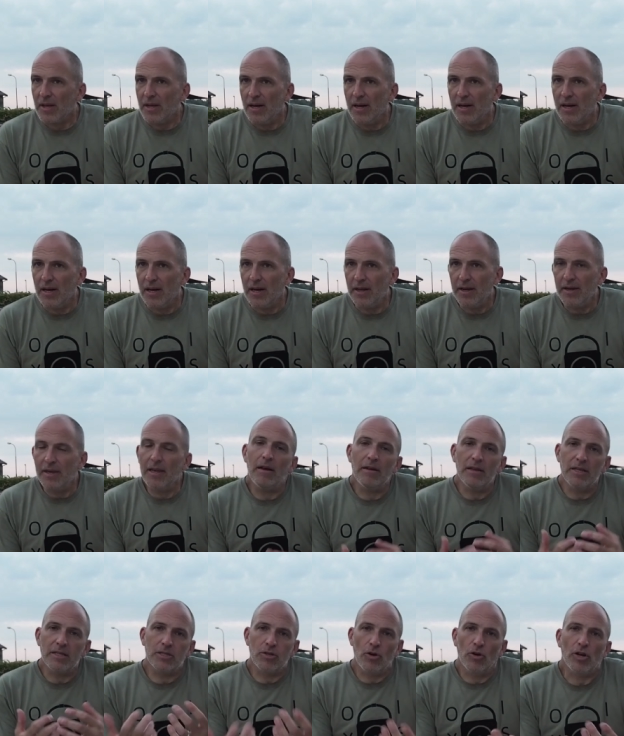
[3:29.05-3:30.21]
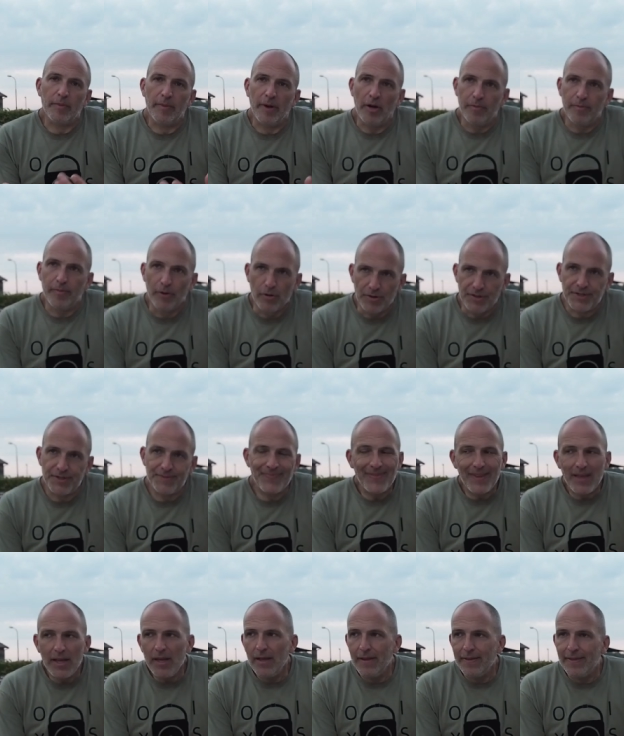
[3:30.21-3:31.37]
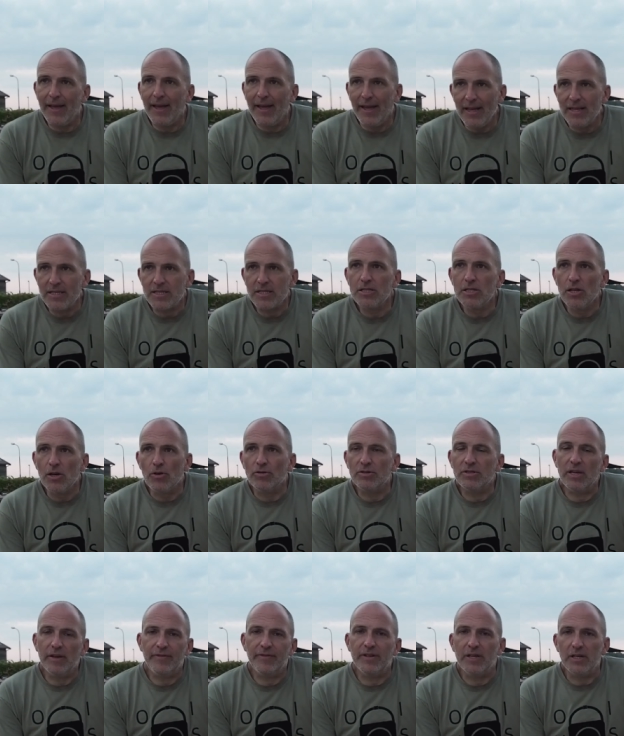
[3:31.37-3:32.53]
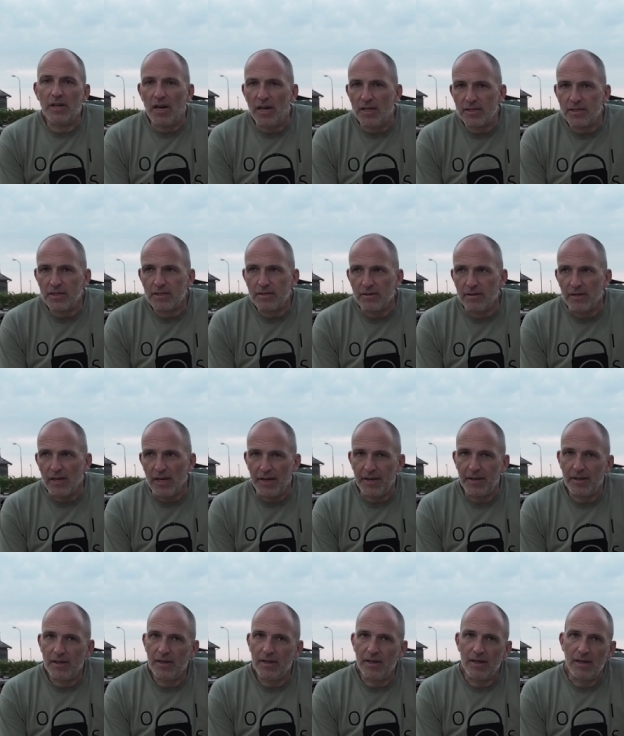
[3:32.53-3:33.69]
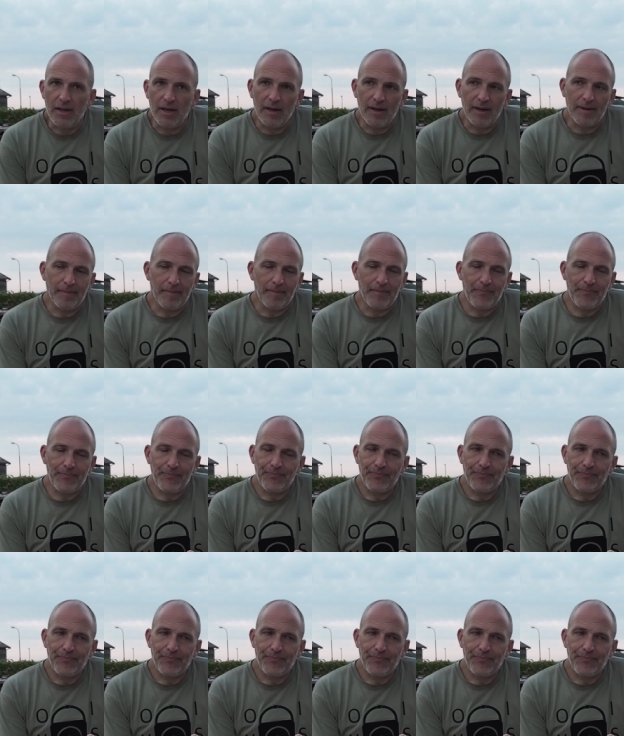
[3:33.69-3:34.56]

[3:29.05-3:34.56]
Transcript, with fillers: Uh, now let's talk about boats. There is no definite answer to that. Um,